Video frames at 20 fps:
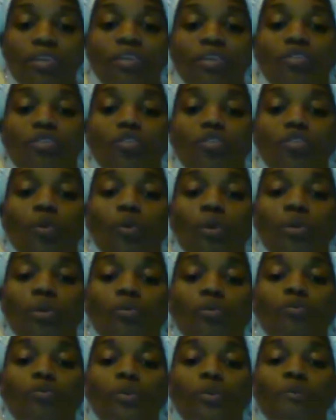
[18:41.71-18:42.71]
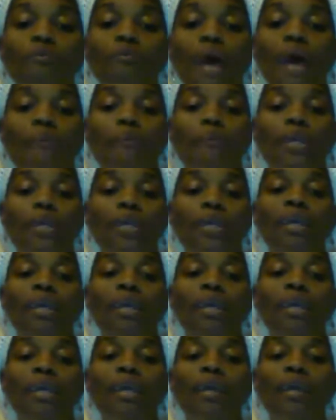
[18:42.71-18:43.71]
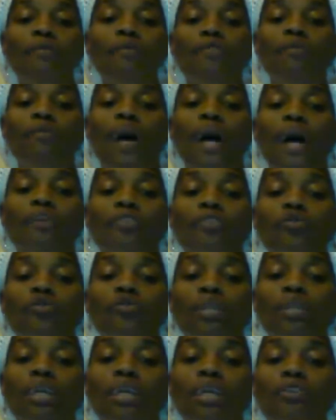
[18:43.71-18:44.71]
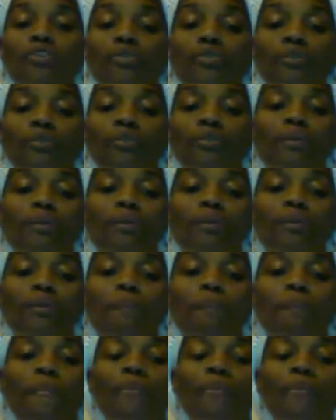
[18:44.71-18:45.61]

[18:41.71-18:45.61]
such as cortical remapping in response to an injury.